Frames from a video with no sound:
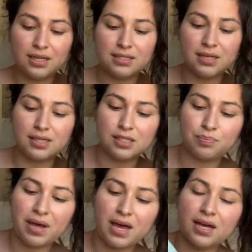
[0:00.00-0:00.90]
Dust
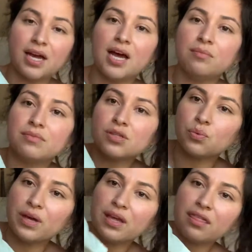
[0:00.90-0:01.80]
bag comes
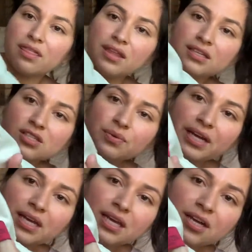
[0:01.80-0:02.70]
with this right
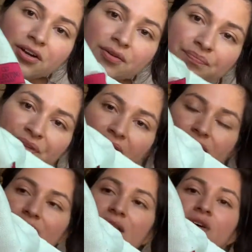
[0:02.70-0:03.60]
here, has
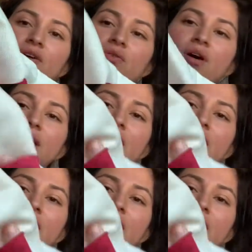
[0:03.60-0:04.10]
the logo on